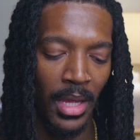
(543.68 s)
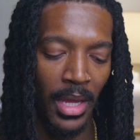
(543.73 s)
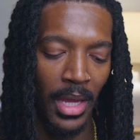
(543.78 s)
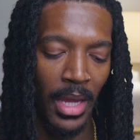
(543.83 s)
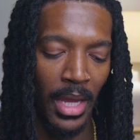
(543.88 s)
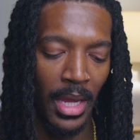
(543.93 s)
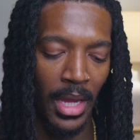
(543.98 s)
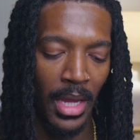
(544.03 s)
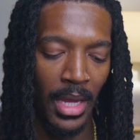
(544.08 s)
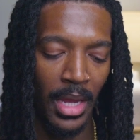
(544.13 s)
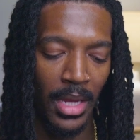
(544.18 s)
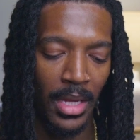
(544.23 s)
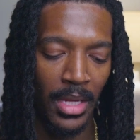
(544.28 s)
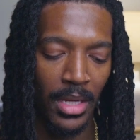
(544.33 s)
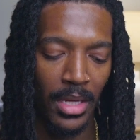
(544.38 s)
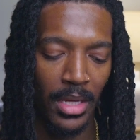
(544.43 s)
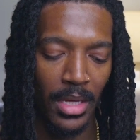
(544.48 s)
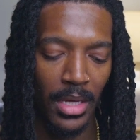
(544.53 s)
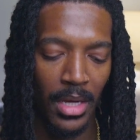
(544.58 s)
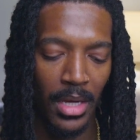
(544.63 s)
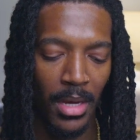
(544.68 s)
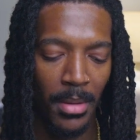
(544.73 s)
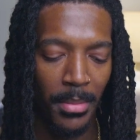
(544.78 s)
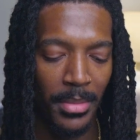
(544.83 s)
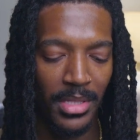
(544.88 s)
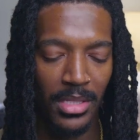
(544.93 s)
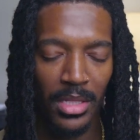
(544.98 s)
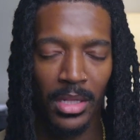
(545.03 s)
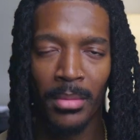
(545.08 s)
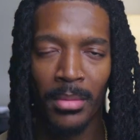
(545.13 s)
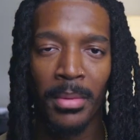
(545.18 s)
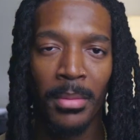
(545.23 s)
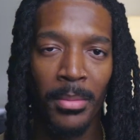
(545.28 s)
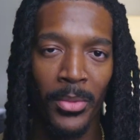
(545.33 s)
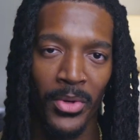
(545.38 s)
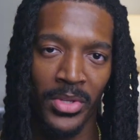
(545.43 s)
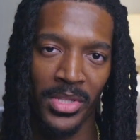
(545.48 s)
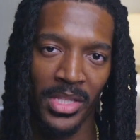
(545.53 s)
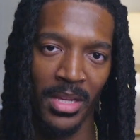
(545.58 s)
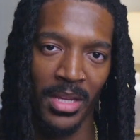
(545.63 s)
and it's a little bit
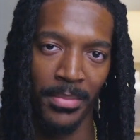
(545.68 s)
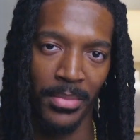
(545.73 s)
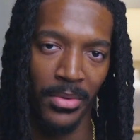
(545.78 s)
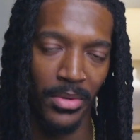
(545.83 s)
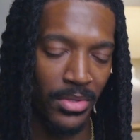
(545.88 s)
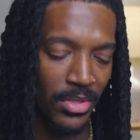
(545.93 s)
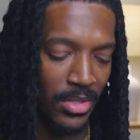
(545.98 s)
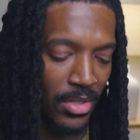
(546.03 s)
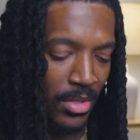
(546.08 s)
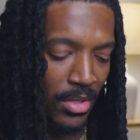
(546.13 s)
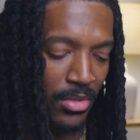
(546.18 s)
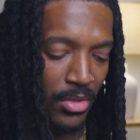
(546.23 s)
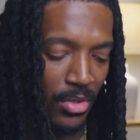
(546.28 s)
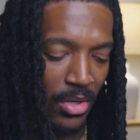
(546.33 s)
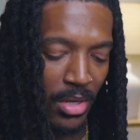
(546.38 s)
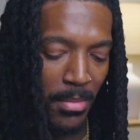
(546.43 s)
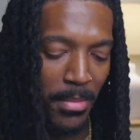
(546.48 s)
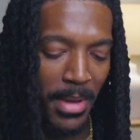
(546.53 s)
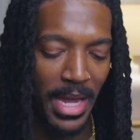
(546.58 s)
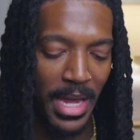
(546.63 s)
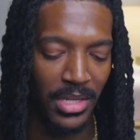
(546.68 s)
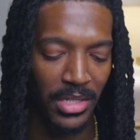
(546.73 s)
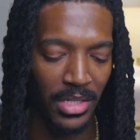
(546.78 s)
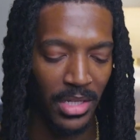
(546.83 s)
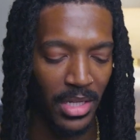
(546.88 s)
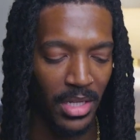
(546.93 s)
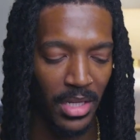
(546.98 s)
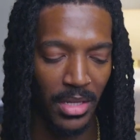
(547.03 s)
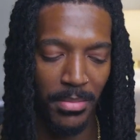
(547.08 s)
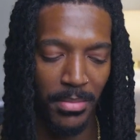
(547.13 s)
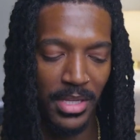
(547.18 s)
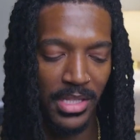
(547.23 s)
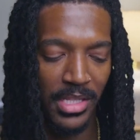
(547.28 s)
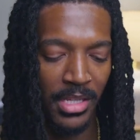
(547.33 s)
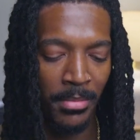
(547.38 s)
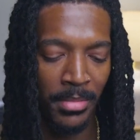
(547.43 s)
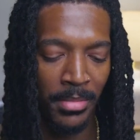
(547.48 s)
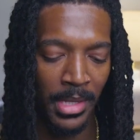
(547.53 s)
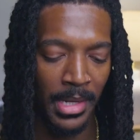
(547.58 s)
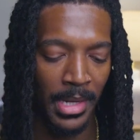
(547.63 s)
more simple. So you can imagine it could be
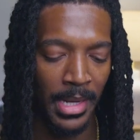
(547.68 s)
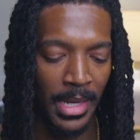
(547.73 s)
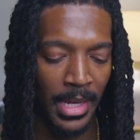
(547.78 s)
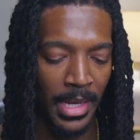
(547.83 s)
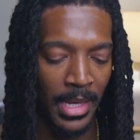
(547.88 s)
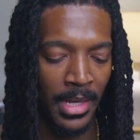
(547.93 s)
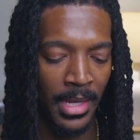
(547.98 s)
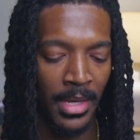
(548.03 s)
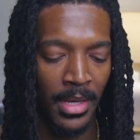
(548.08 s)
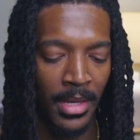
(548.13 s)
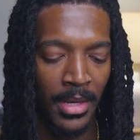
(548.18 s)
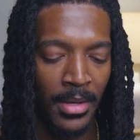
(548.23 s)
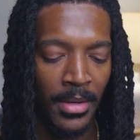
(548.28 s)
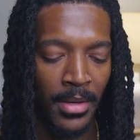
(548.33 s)
something like,